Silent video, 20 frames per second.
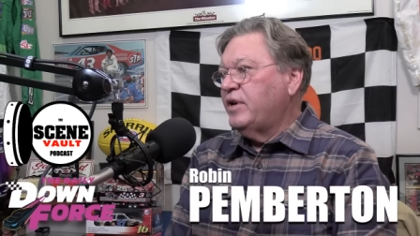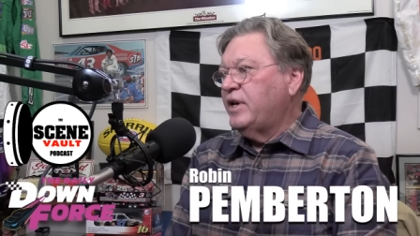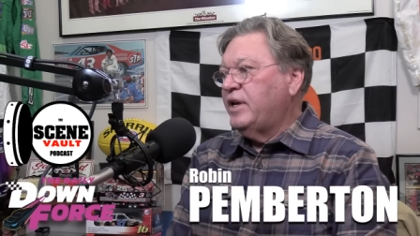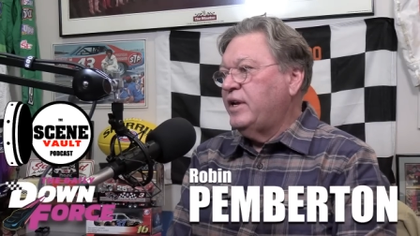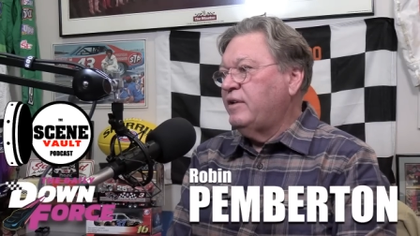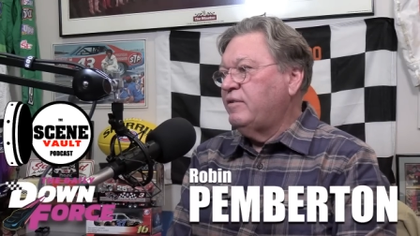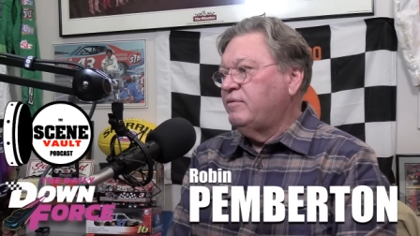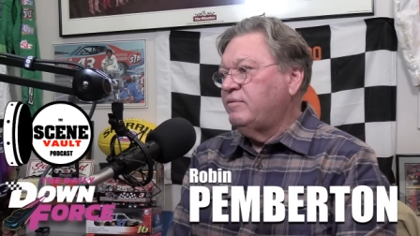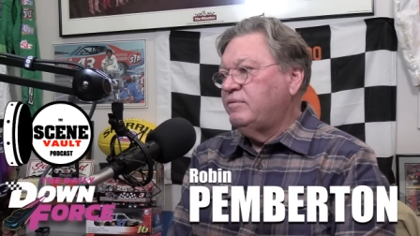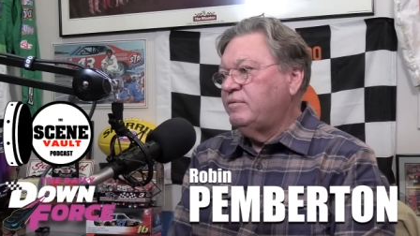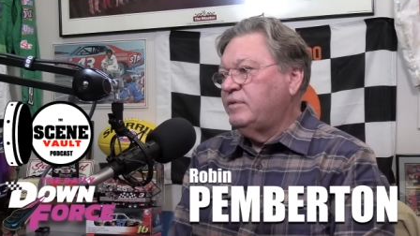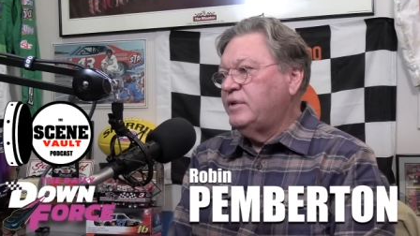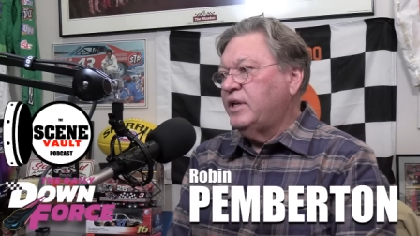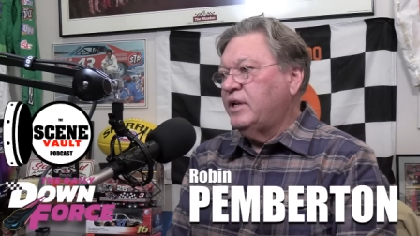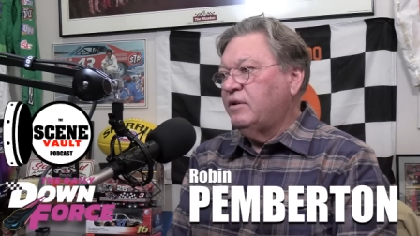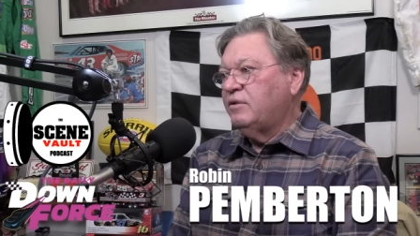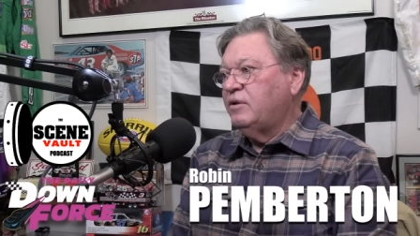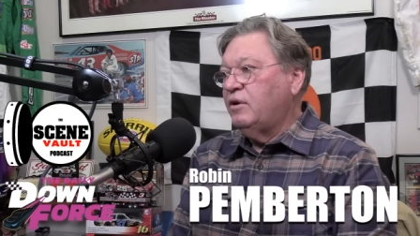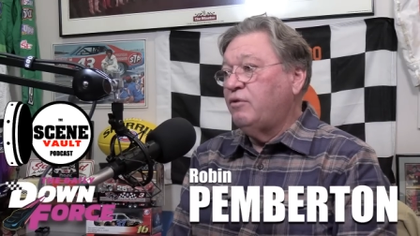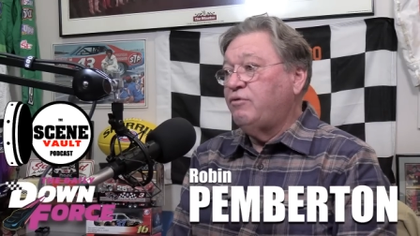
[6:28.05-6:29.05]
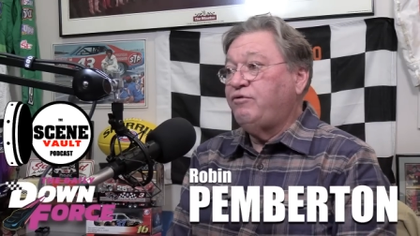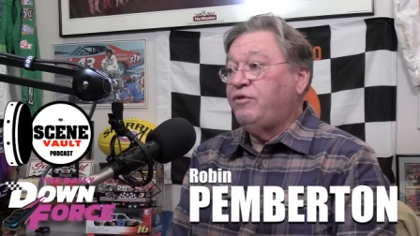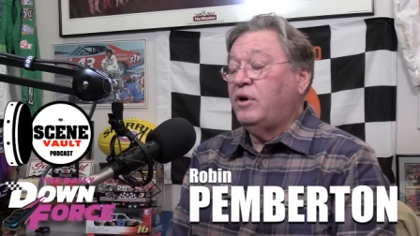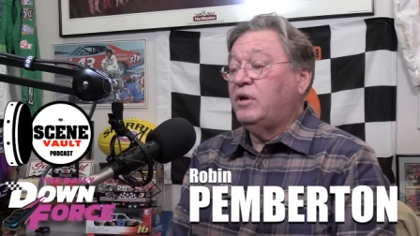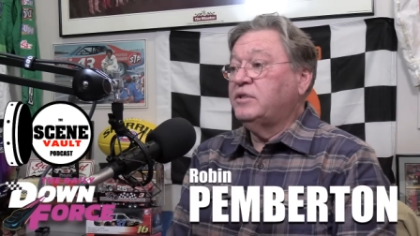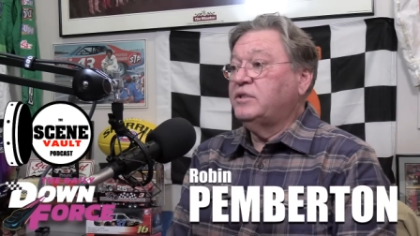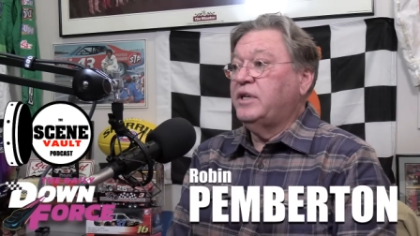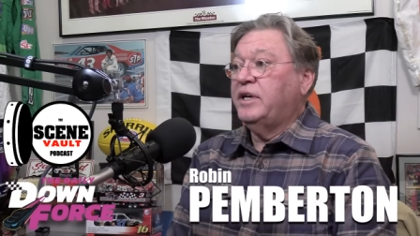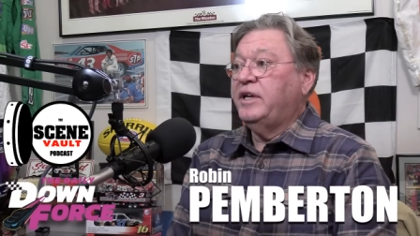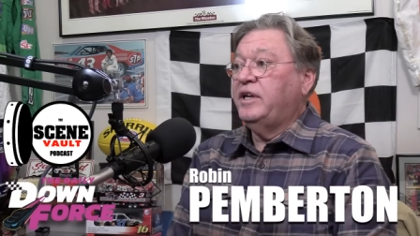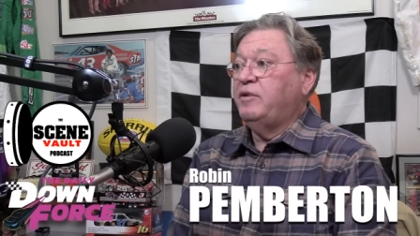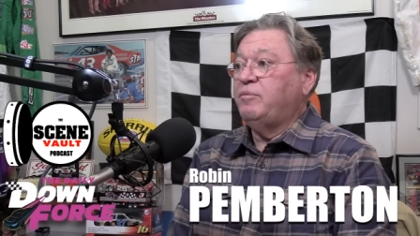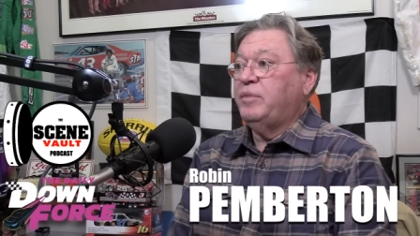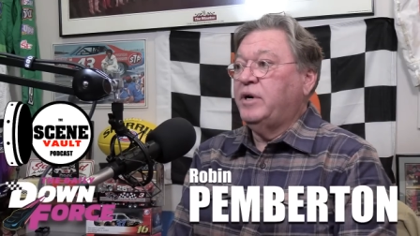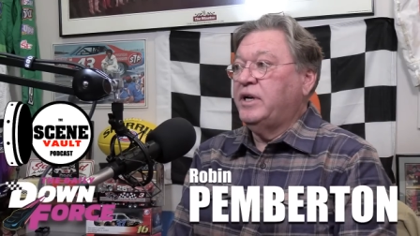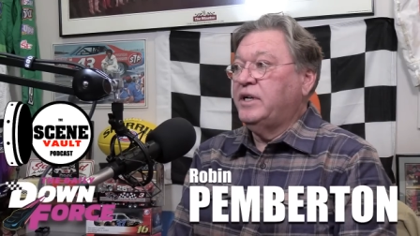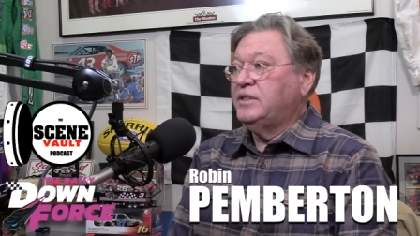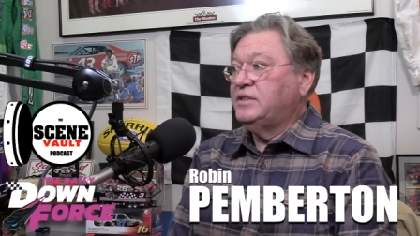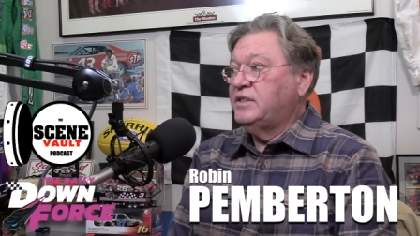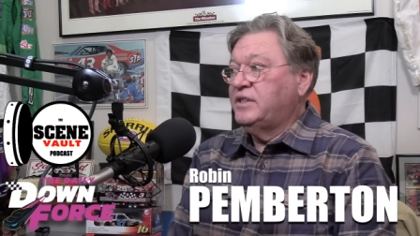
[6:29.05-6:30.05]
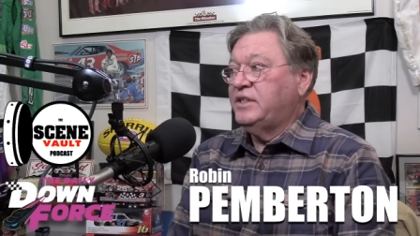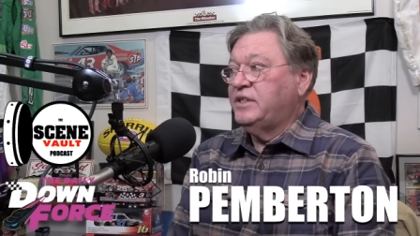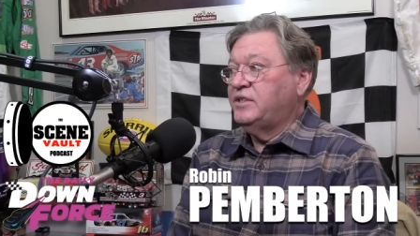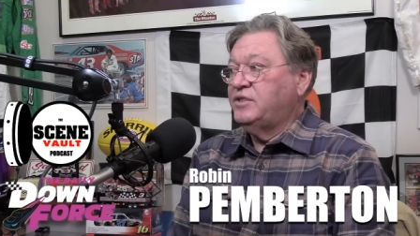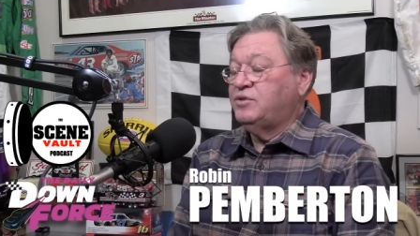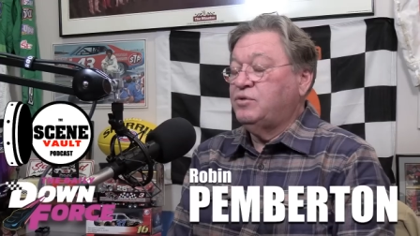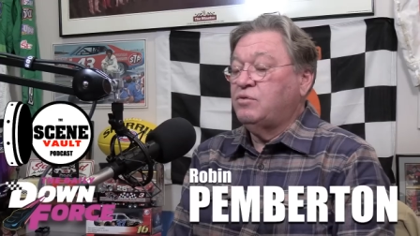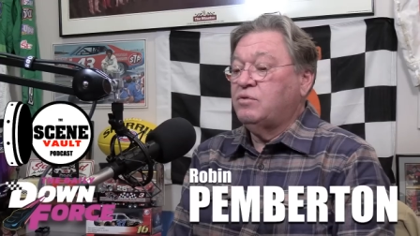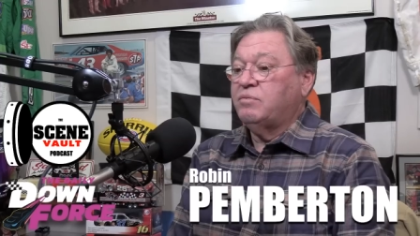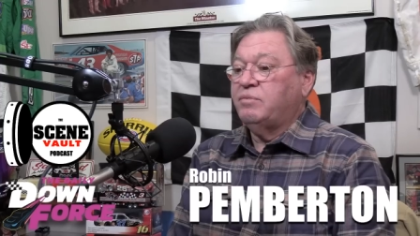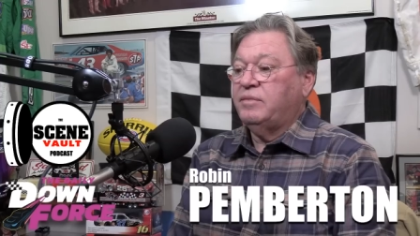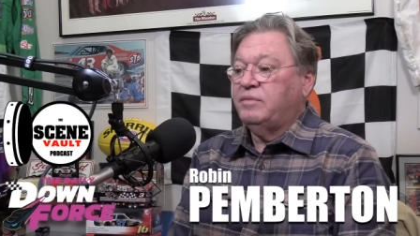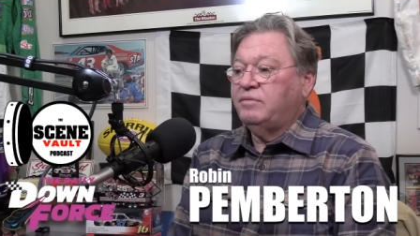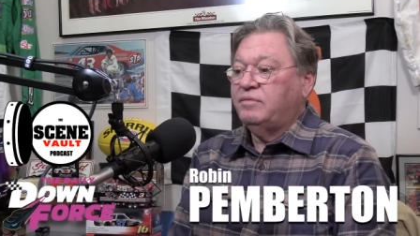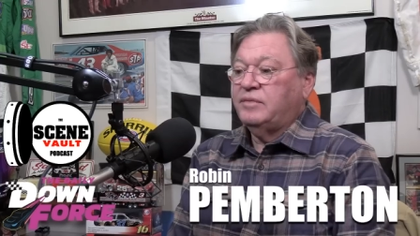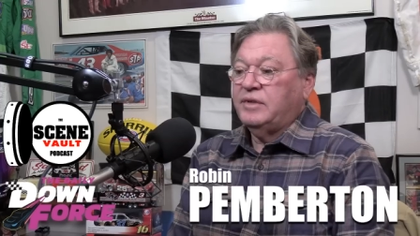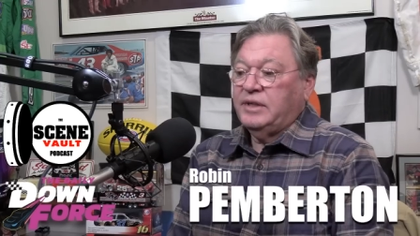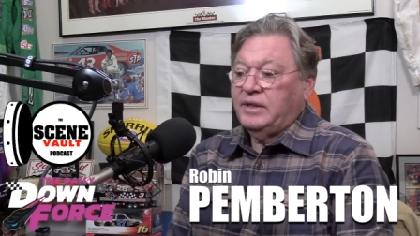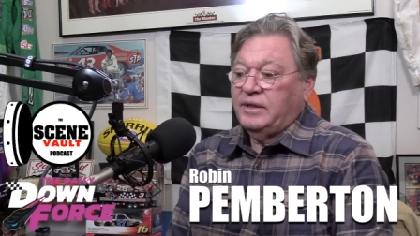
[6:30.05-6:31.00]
And no fault to anybody's, his or